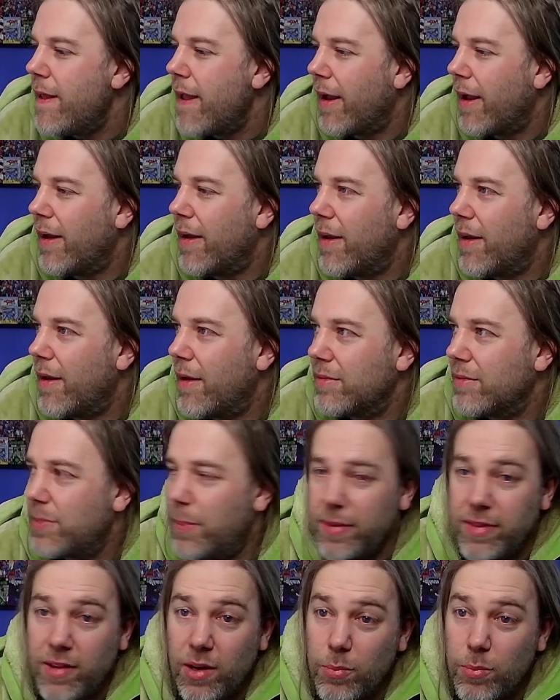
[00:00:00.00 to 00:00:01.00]

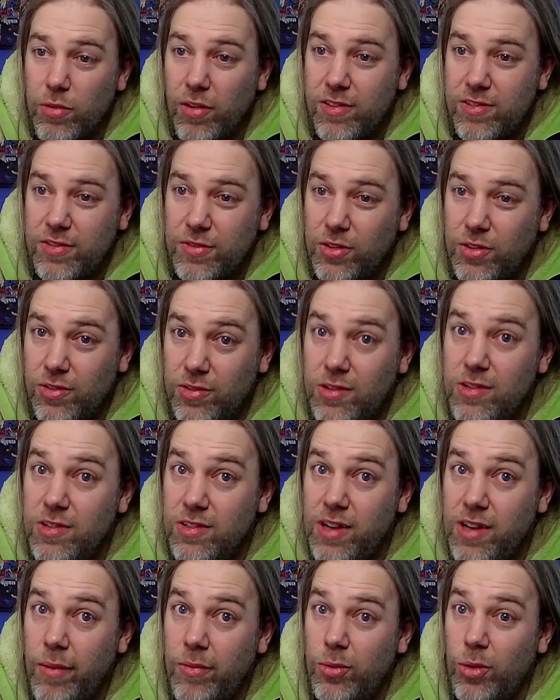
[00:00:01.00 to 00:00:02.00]
Depending on price, of course. This
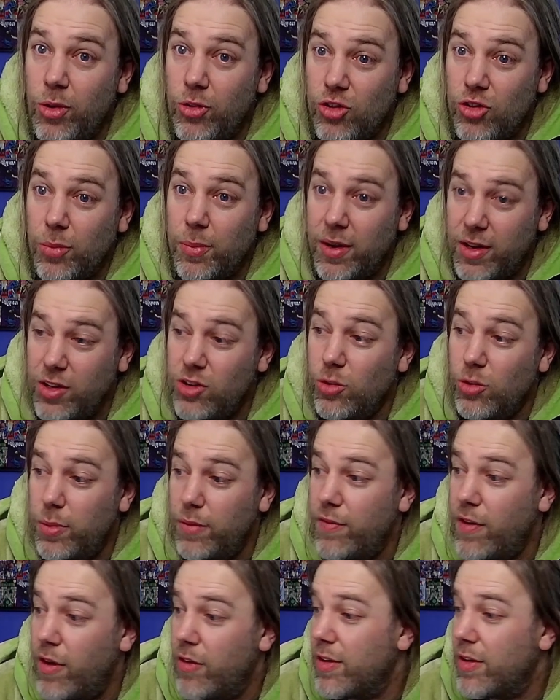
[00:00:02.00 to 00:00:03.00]
is Games Workshop. It could be
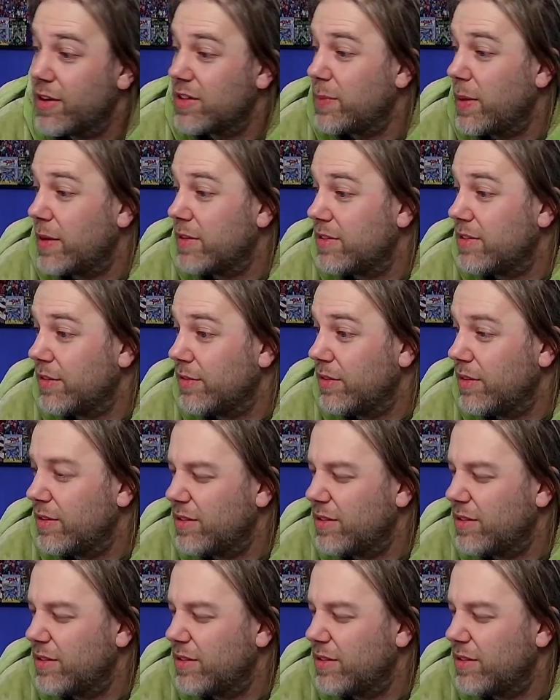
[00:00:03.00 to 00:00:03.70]
very expensive.